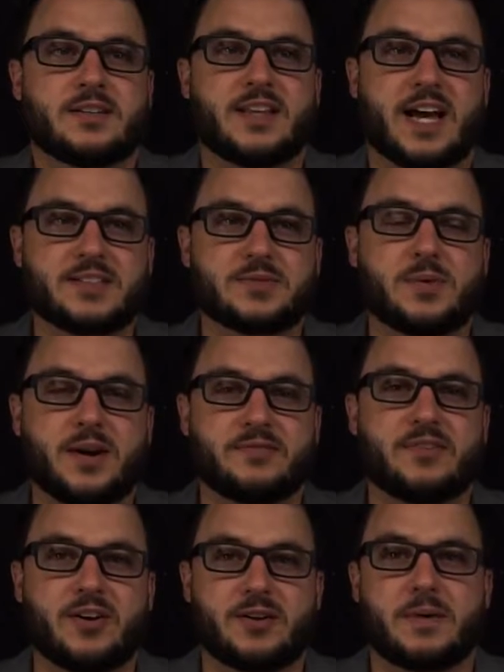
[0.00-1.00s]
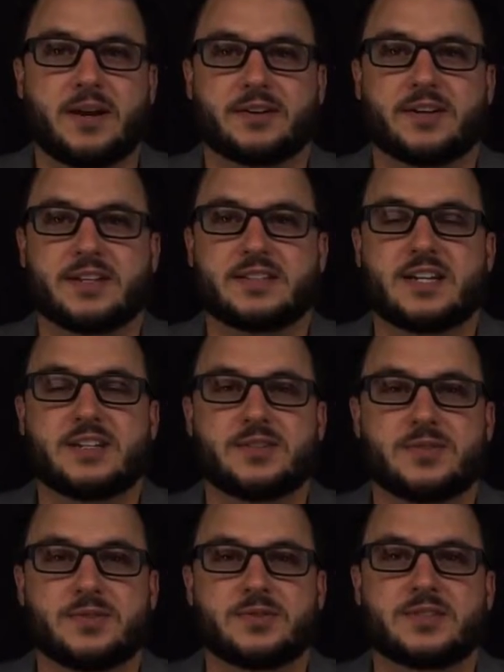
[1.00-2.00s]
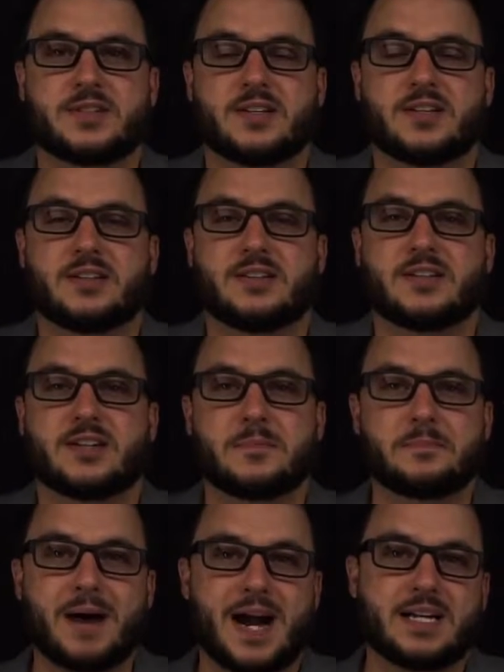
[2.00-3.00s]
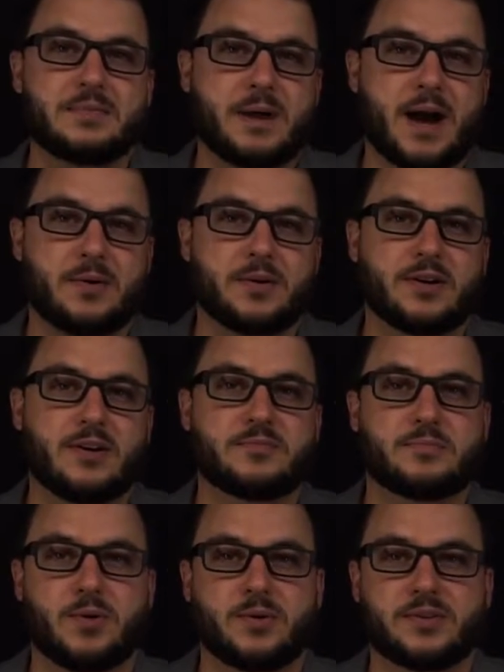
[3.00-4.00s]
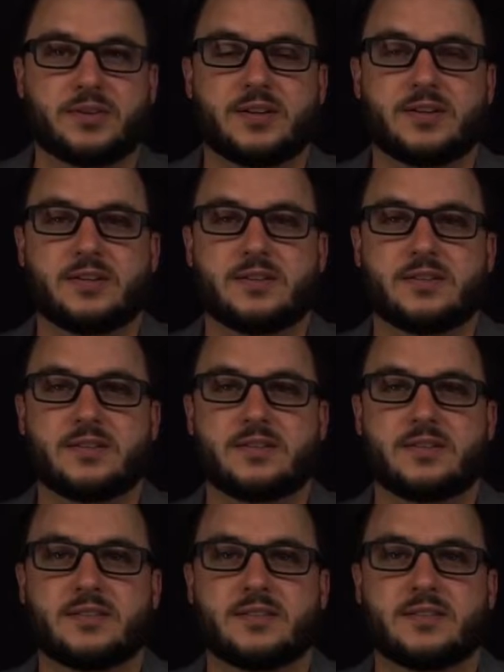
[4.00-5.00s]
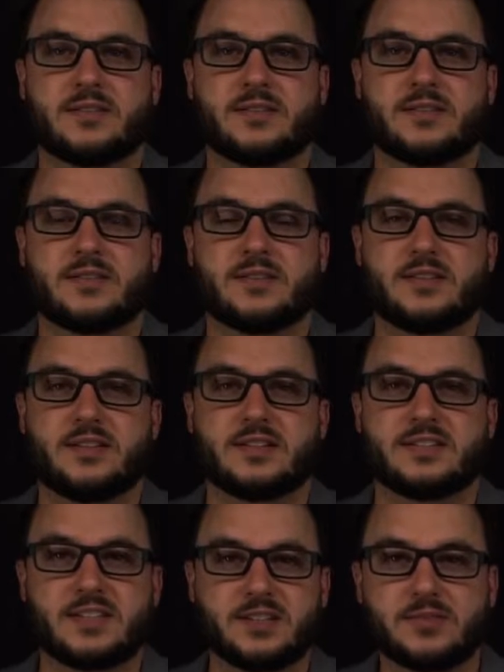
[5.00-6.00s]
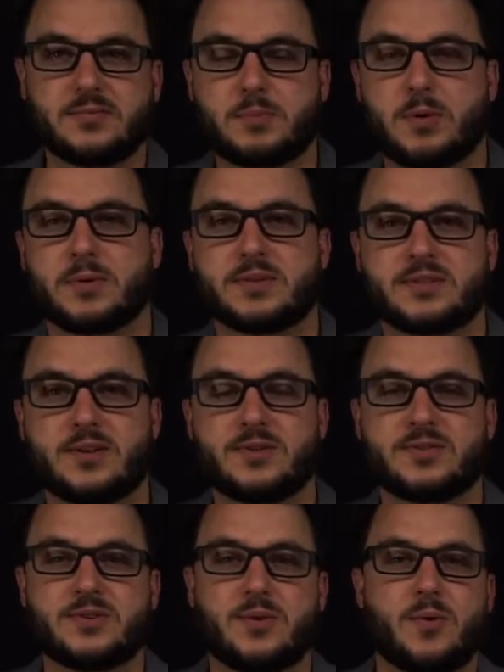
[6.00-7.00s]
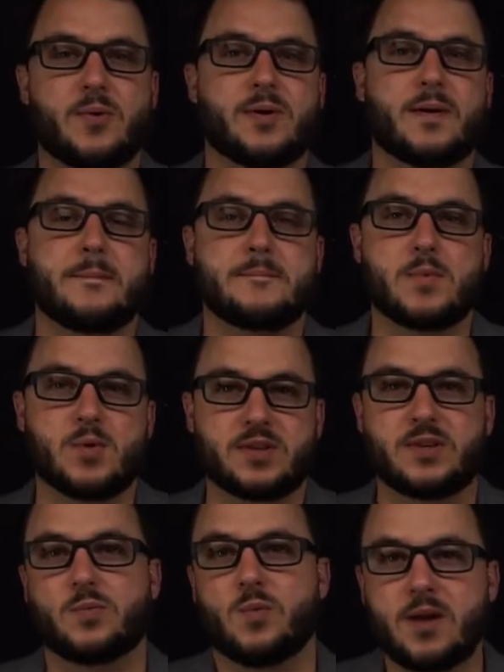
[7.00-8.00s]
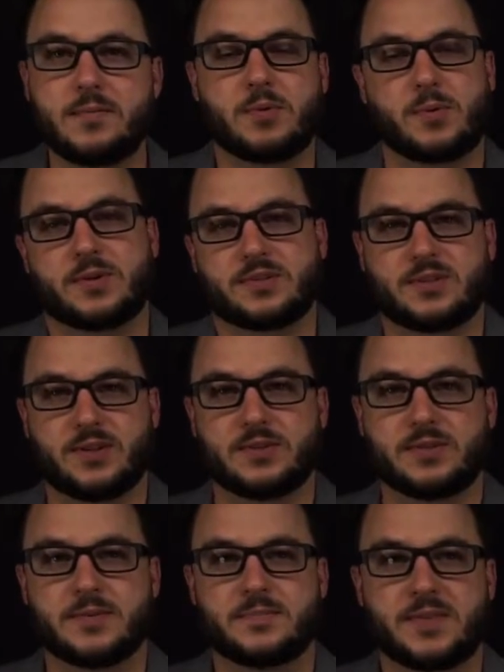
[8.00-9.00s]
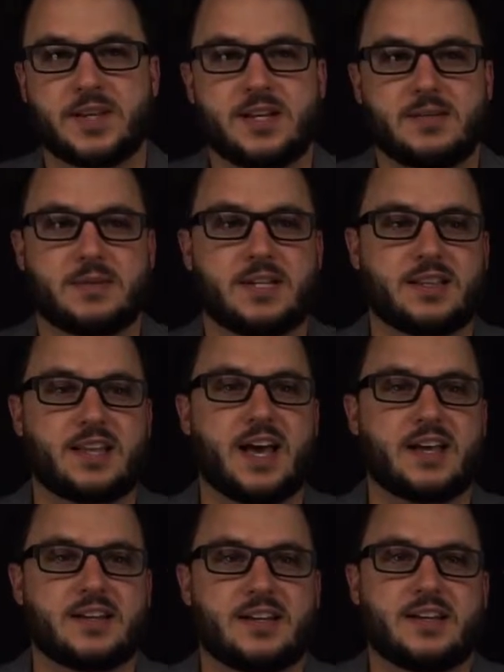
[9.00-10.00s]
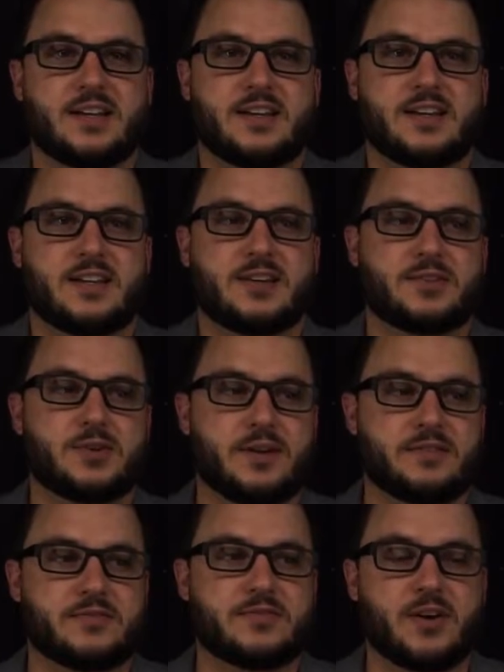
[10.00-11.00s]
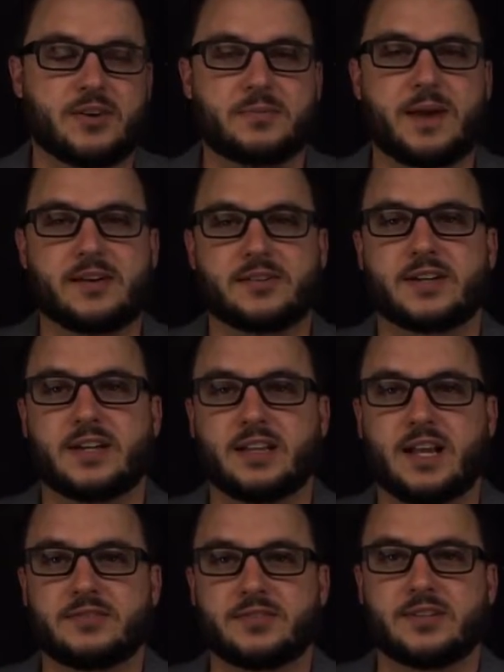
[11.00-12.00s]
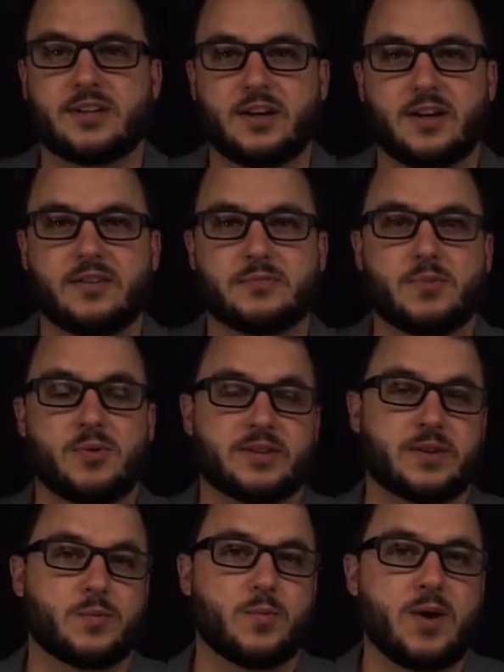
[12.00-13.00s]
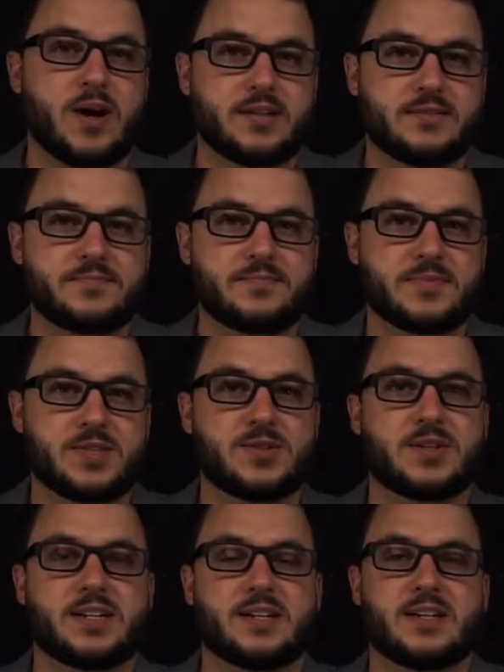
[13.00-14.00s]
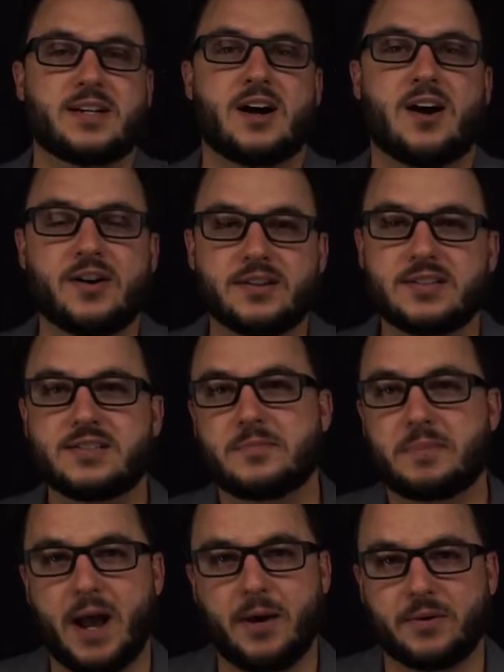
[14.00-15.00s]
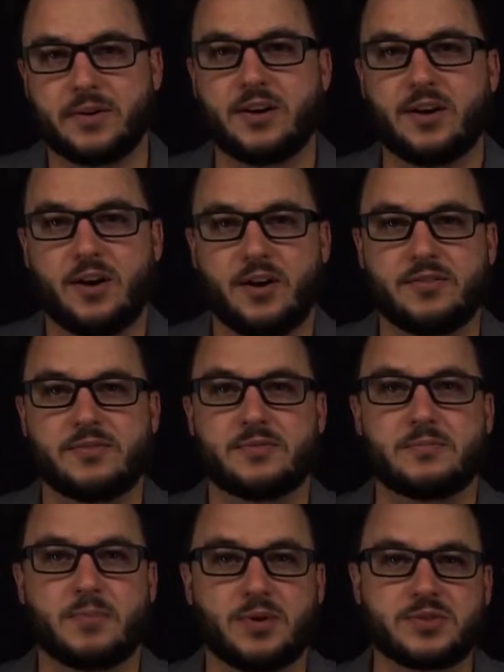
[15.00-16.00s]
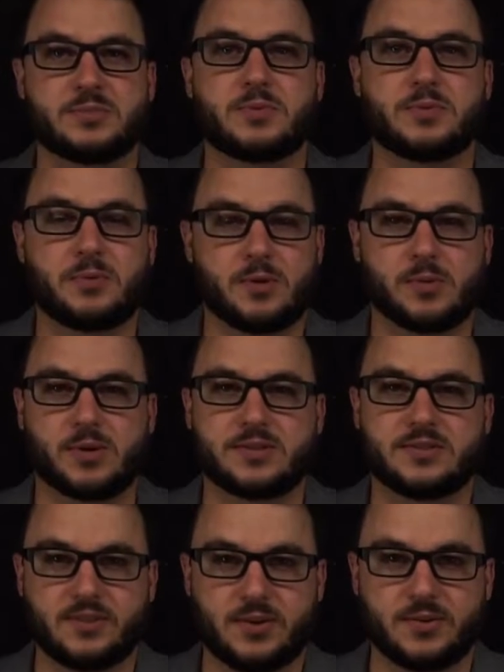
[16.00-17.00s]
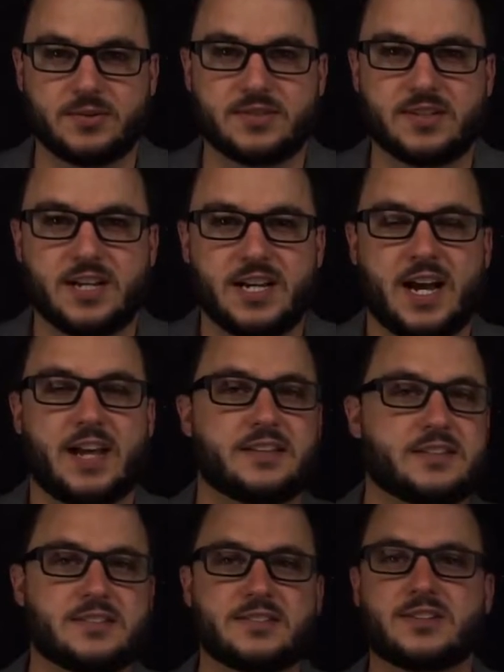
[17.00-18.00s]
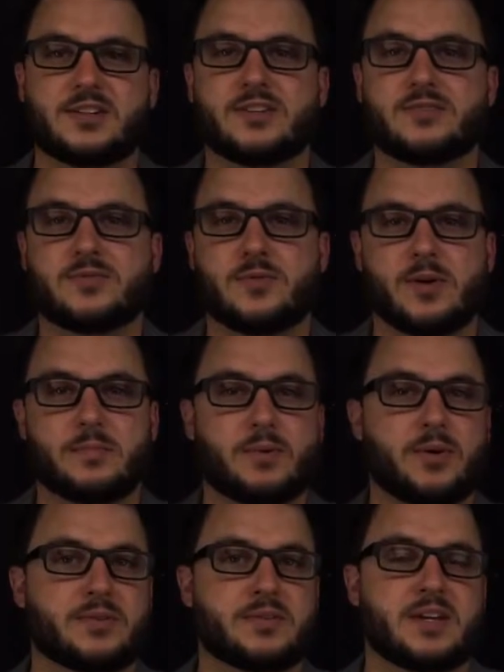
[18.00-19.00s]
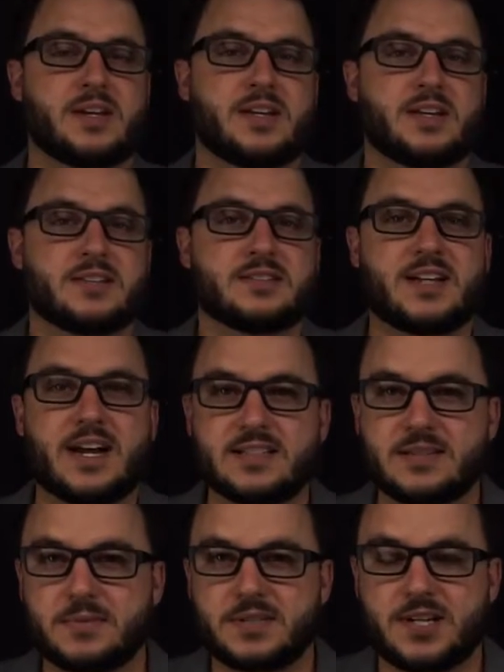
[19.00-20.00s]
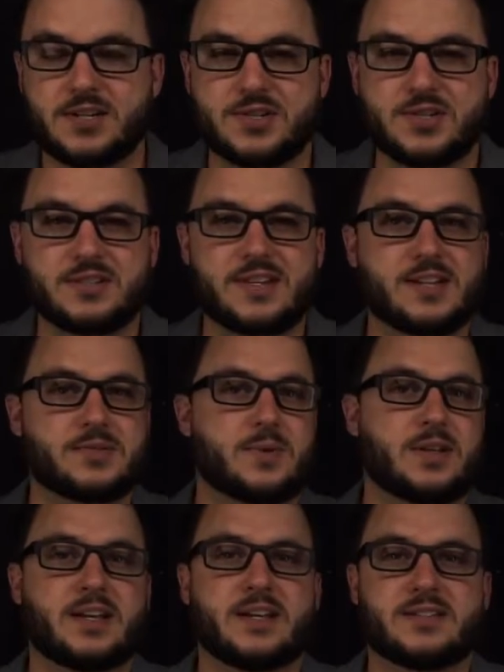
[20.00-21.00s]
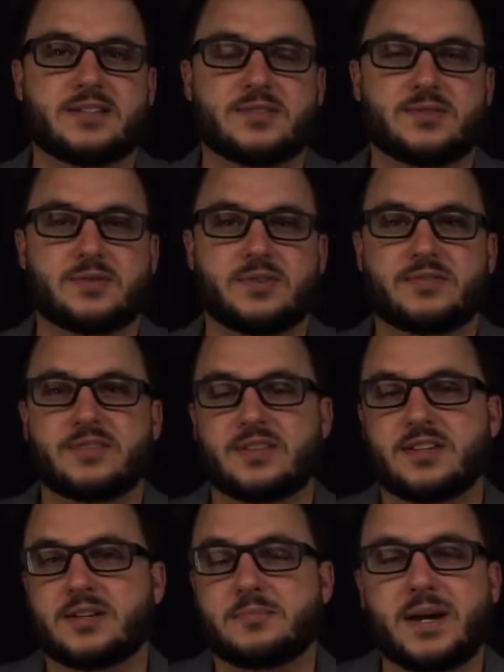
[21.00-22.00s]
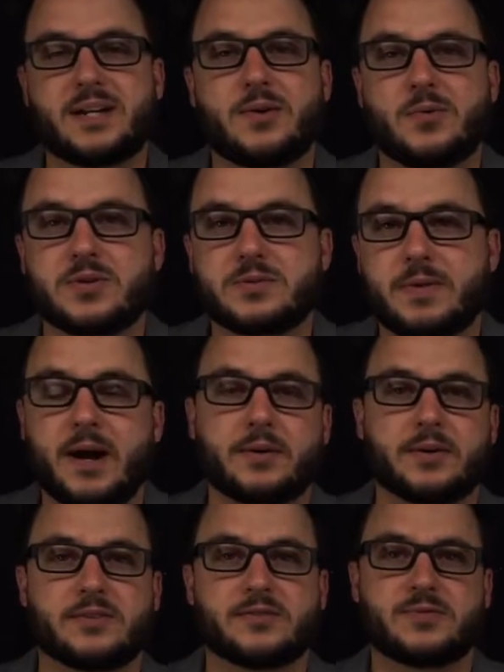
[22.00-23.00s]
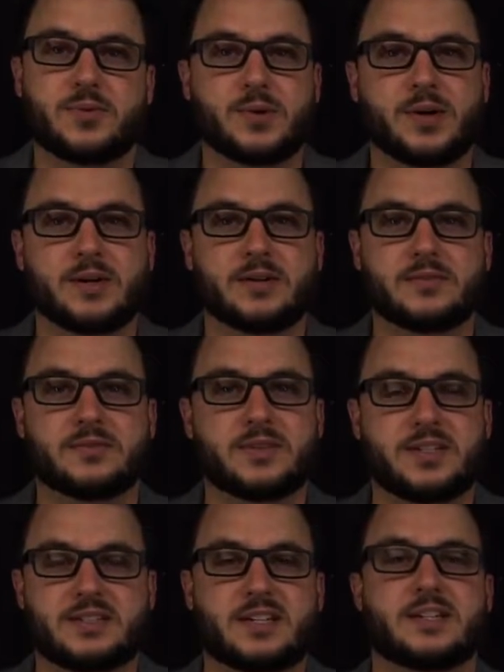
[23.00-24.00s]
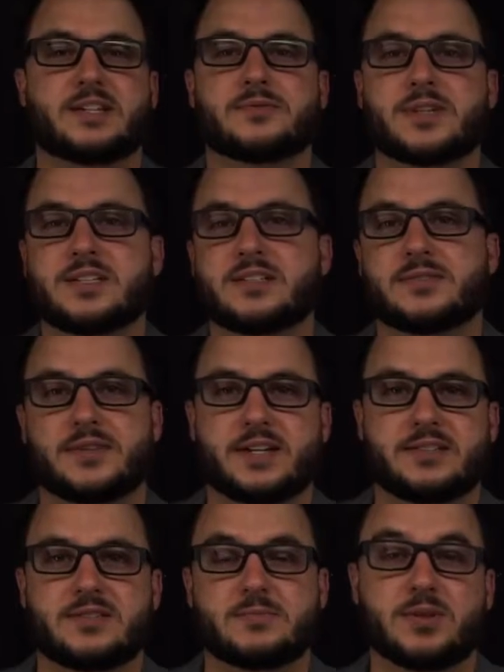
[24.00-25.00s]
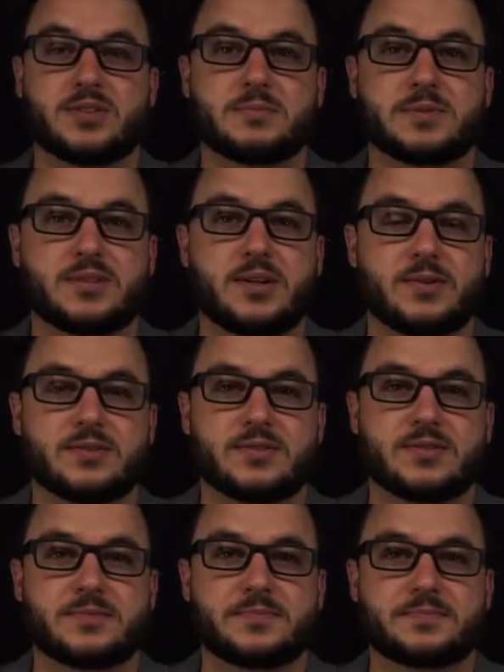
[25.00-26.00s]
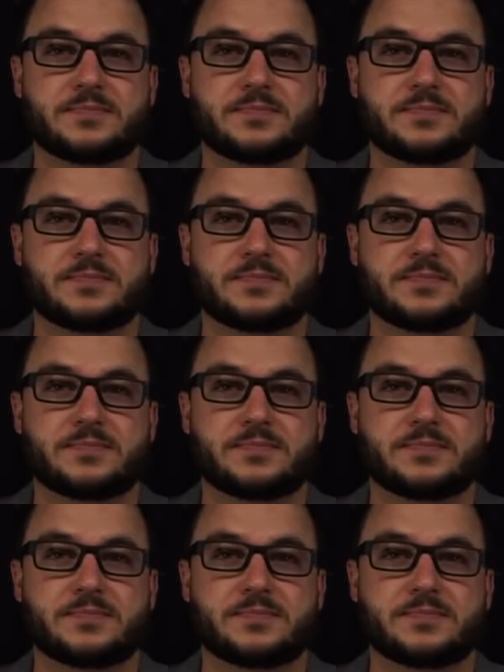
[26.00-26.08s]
that's where volume aggregates can use the combined power of both a single Portworx nodes or more than one Portworx node. Meaning that if you have a volume aggregate level of more than 1, you can harness the power of multiple Portworx nodes. And this is good for both size limitations as well as sort of the combined horsepower for sending reads and writes to multiple nodes.